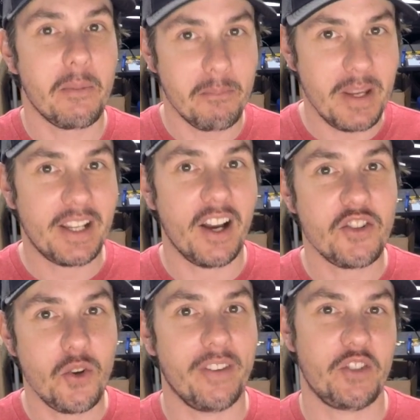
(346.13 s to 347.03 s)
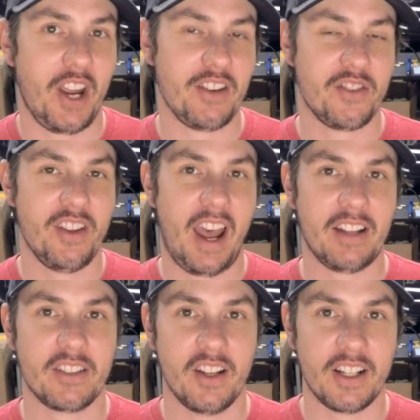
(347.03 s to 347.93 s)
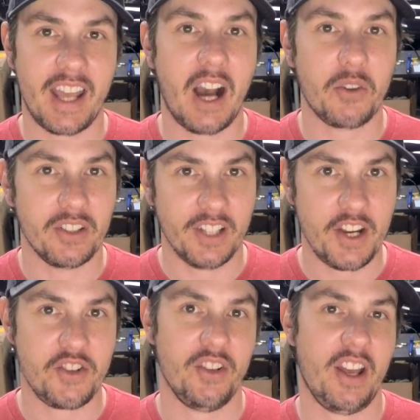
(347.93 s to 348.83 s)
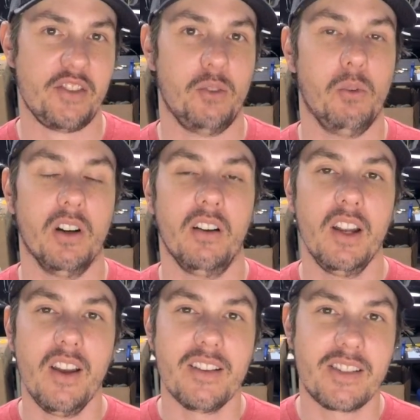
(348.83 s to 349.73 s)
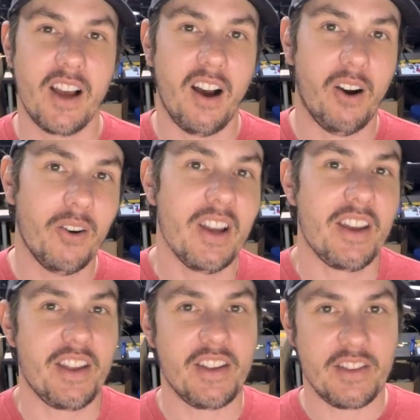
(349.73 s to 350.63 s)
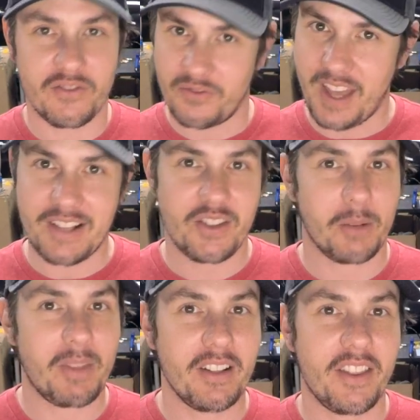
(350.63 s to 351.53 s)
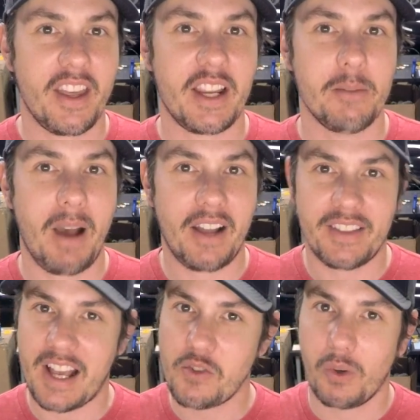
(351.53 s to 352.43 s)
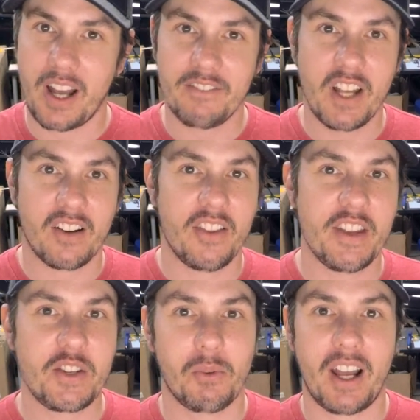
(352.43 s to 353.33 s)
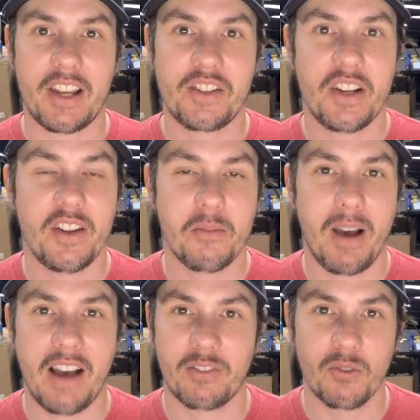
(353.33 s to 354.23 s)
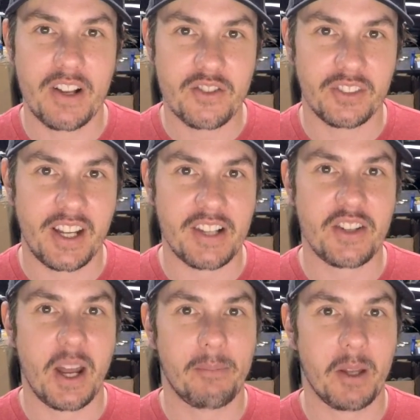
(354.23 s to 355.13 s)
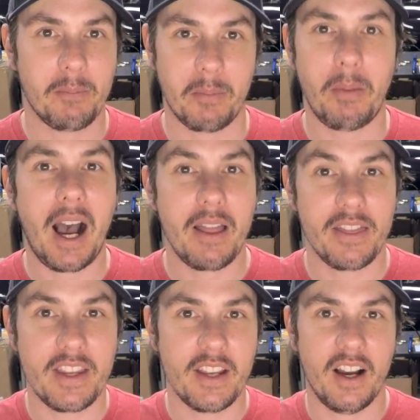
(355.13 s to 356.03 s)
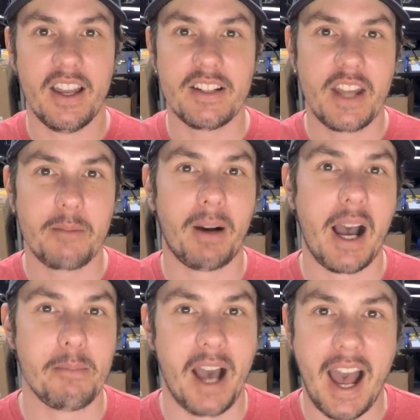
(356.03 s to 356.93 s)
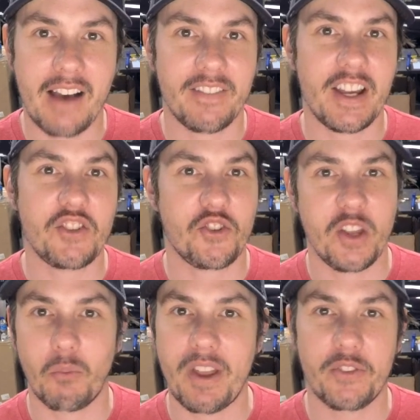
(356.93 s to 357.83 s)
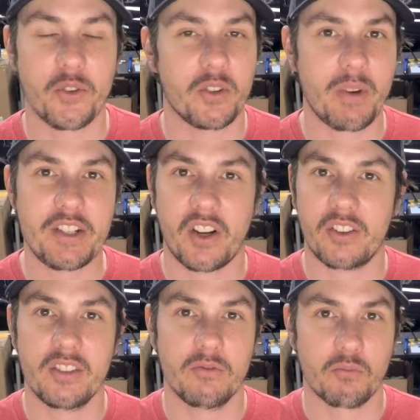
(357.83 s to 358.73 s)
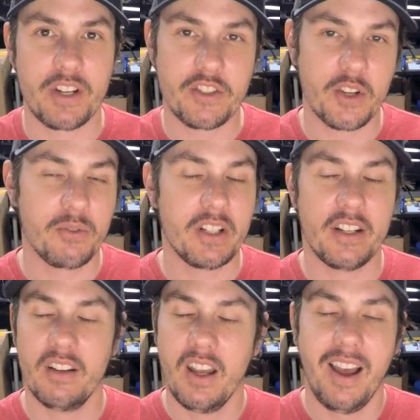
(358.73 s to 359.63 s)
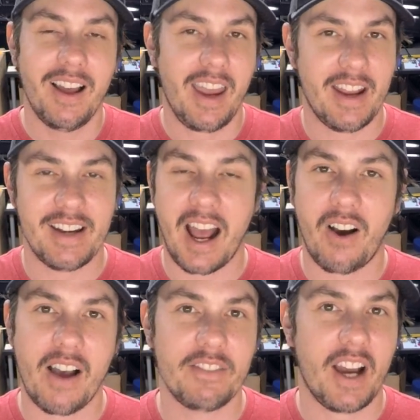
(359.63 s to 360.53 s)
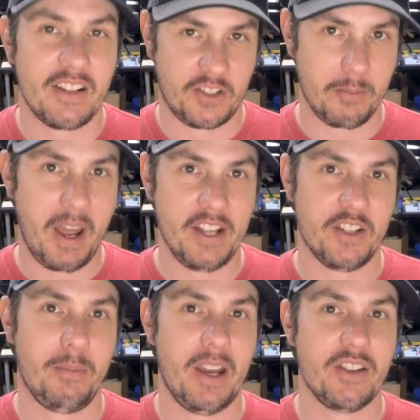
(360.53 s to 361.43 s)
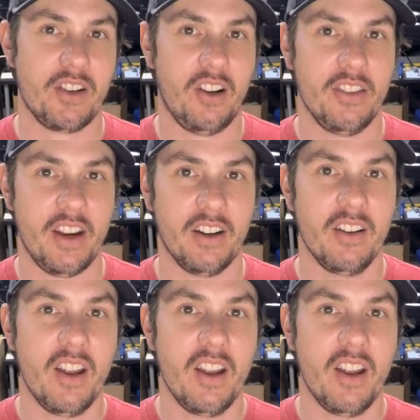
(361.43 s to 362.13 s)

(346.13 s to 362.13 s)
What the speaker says: because you have changed that calculation, as it were. So that's something to think about. That's what I've done on this one. I exceeded the math originally. I stepped the intake pipe a half inch, then went through and retuned it, and now I've got some headspace on there.